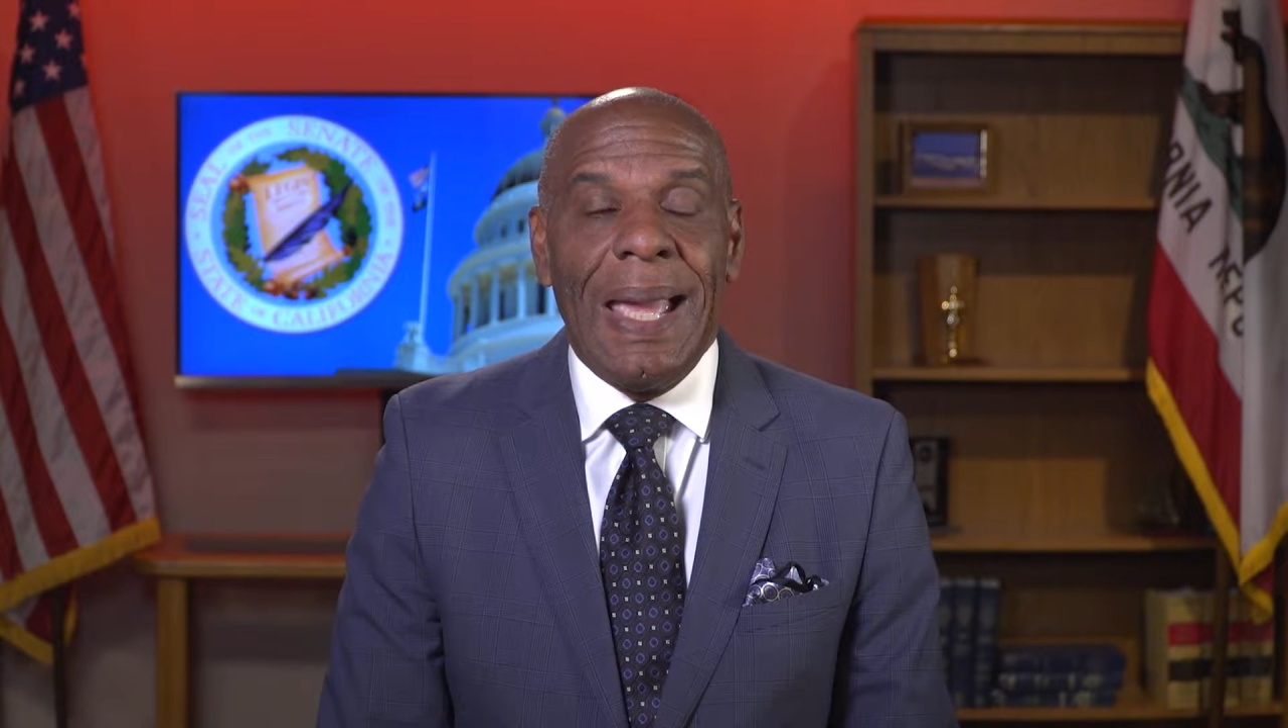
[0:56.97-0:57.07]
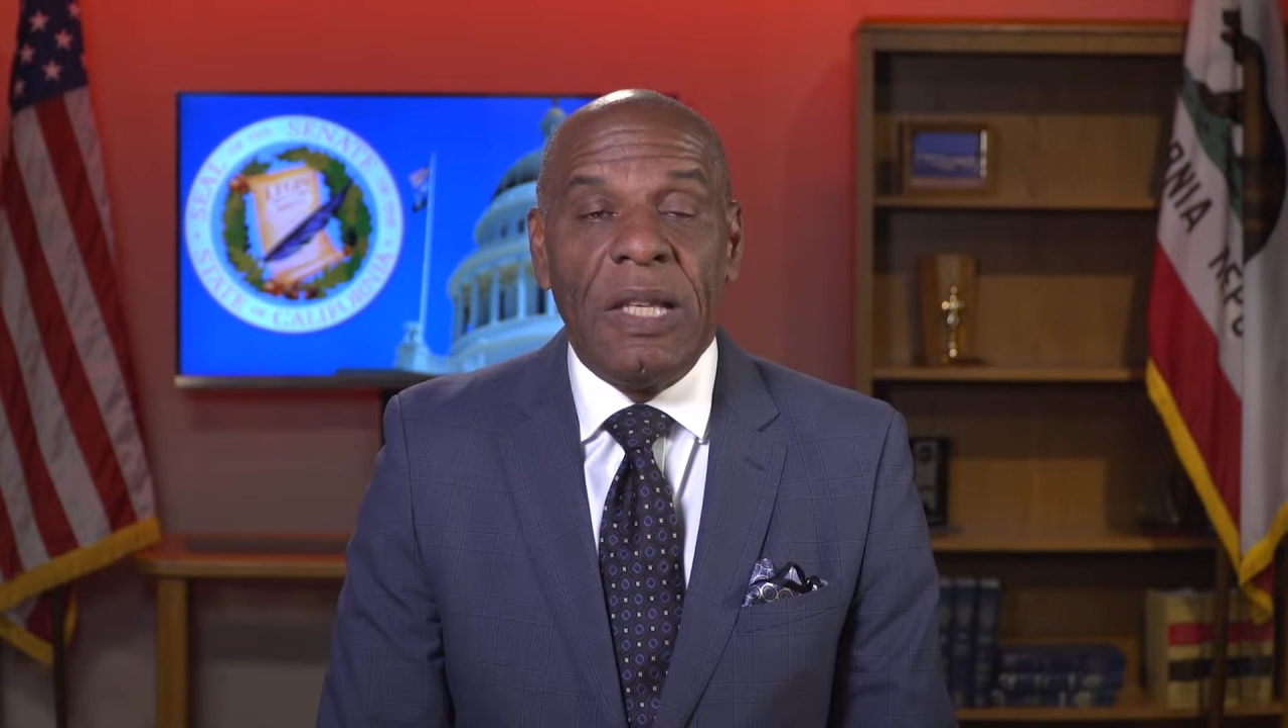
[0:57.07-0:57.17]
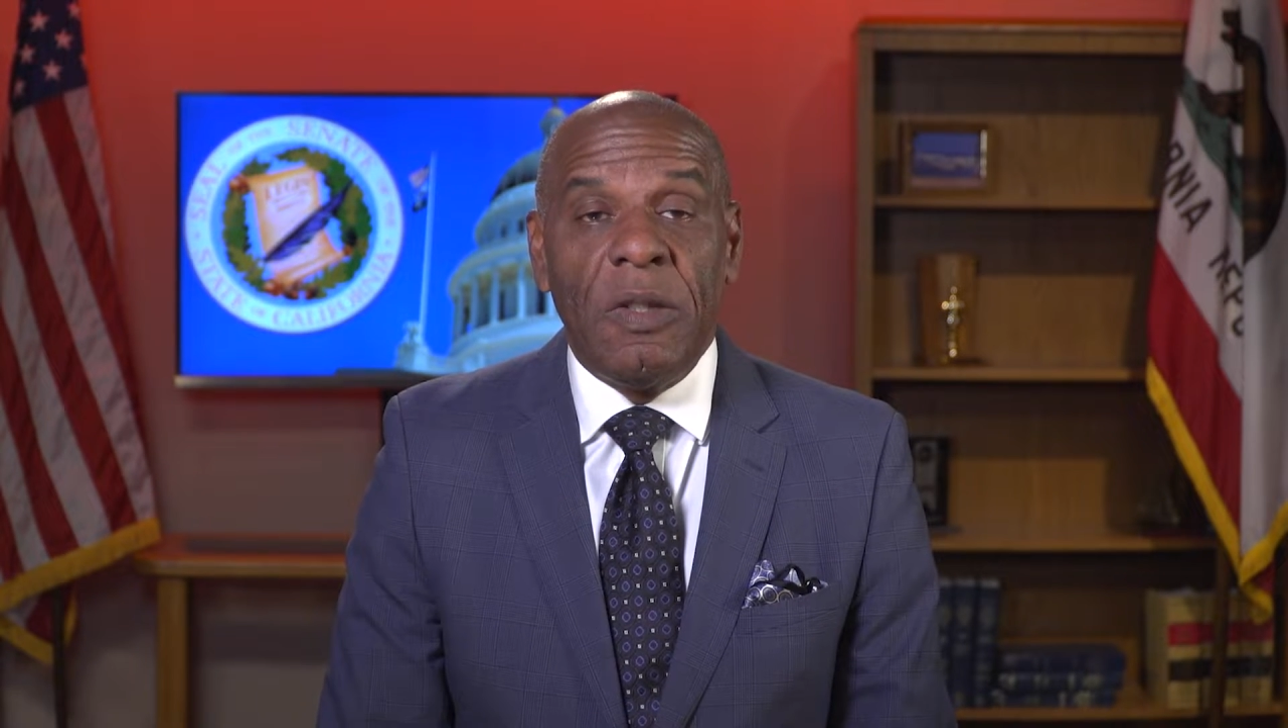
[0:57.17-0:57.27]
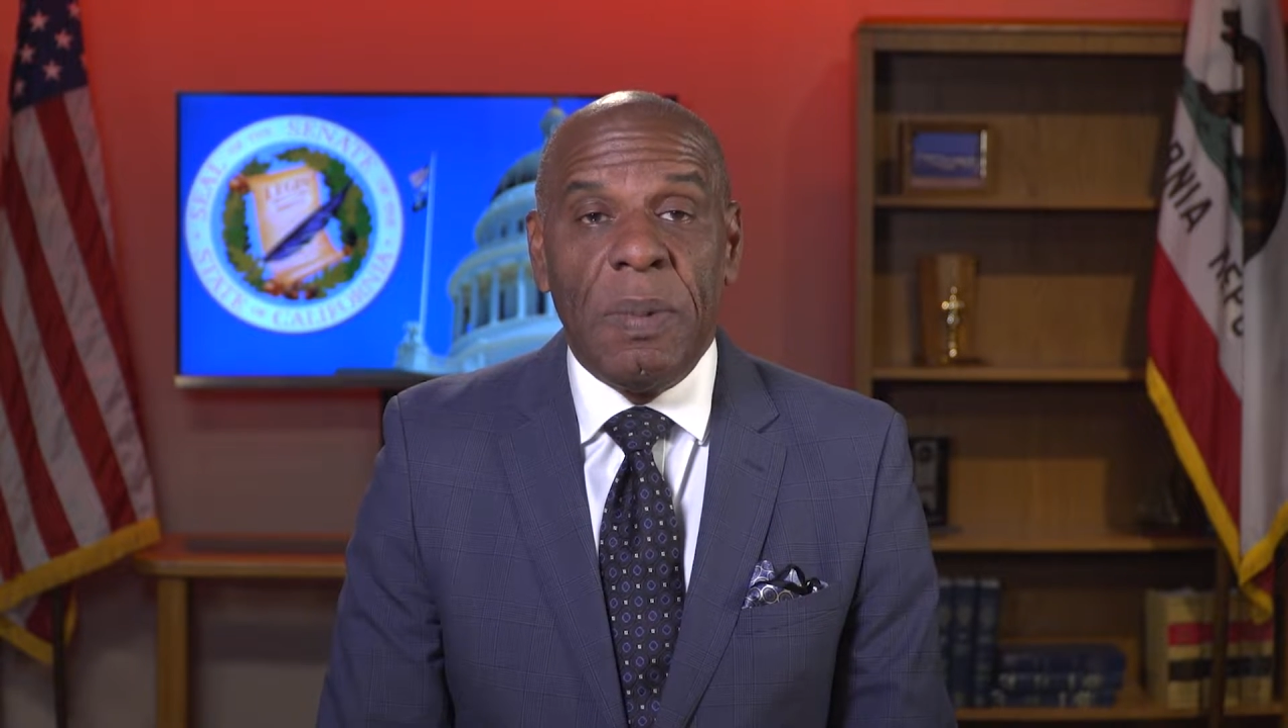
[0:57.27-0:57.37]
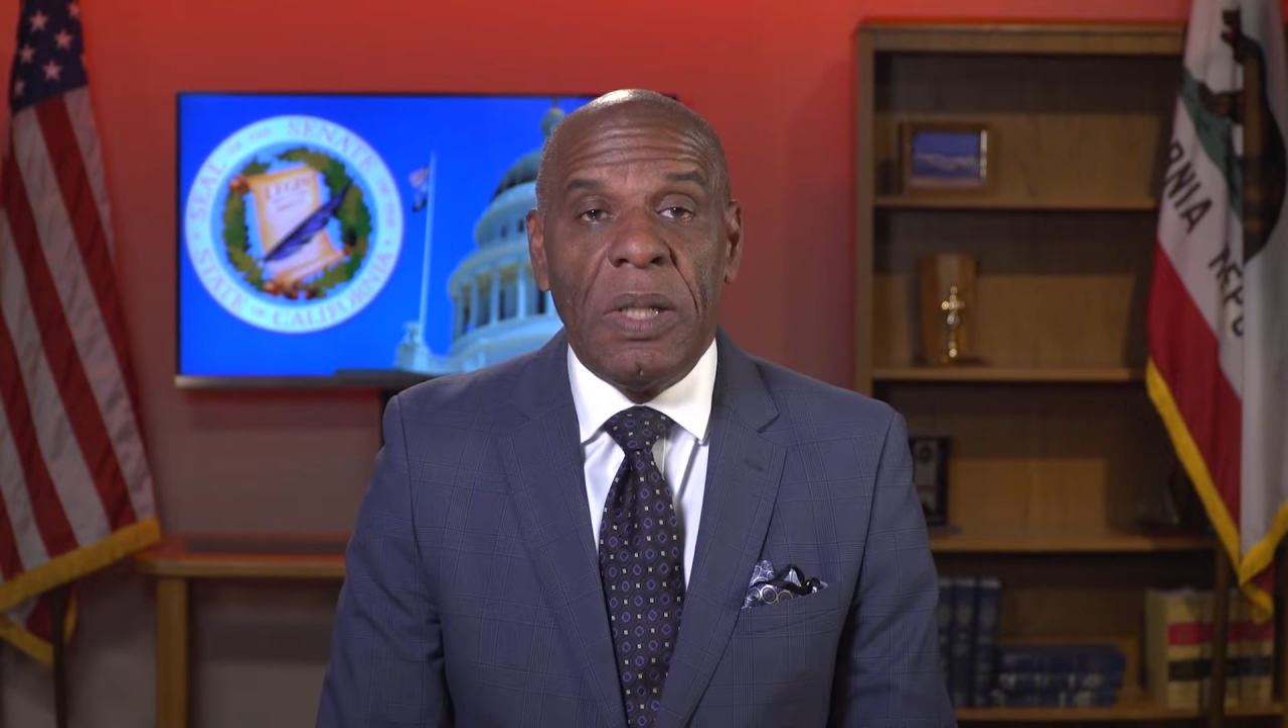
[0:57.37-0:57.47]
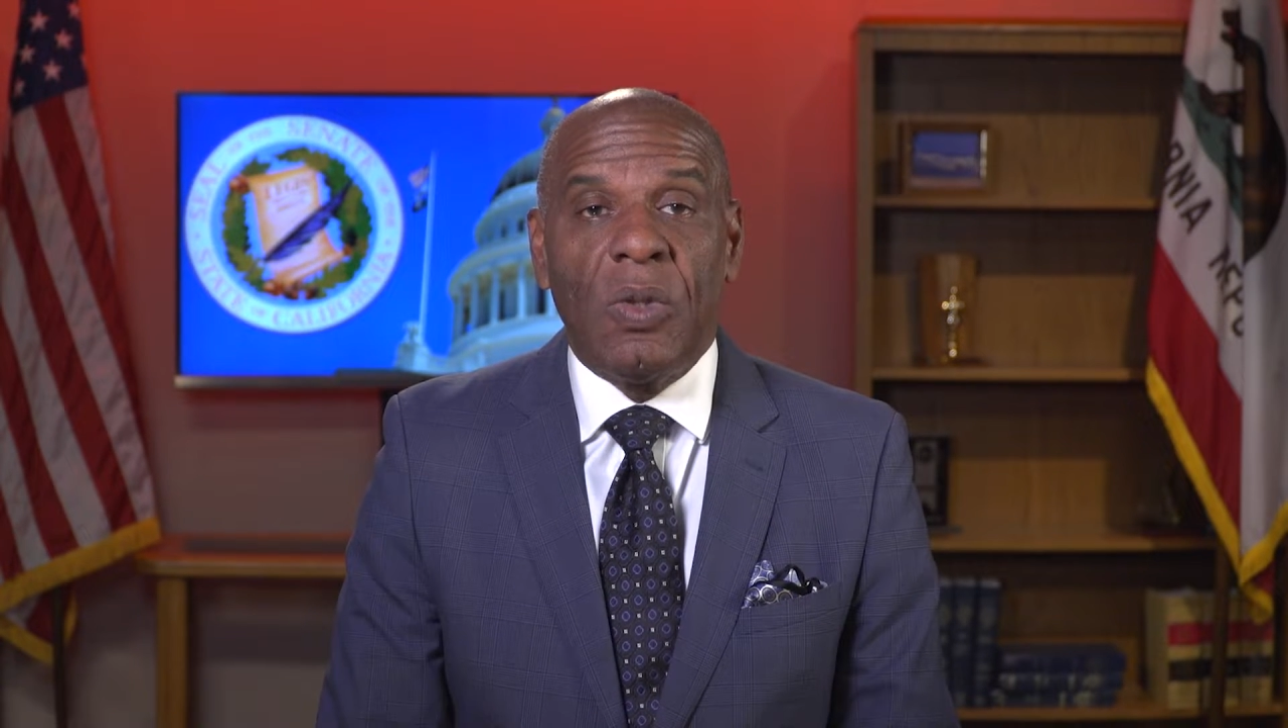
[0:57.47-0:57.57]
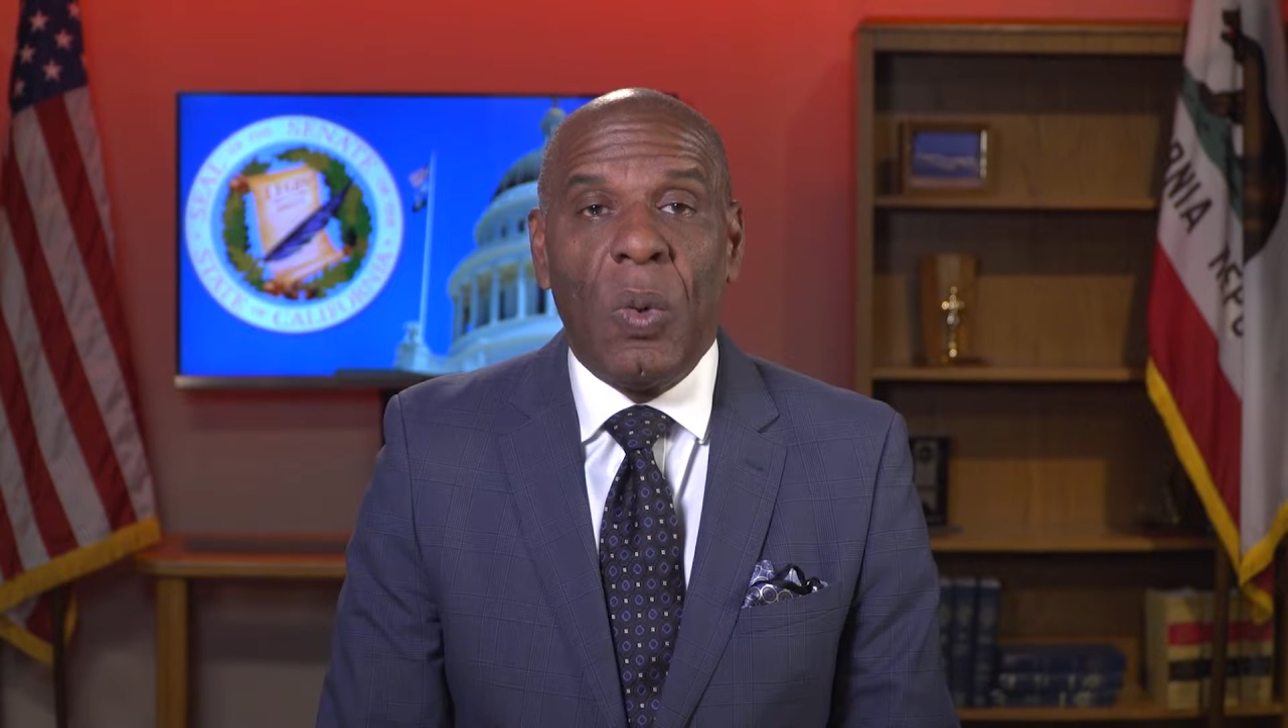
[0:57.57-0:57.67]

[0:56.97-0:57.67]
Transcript: SB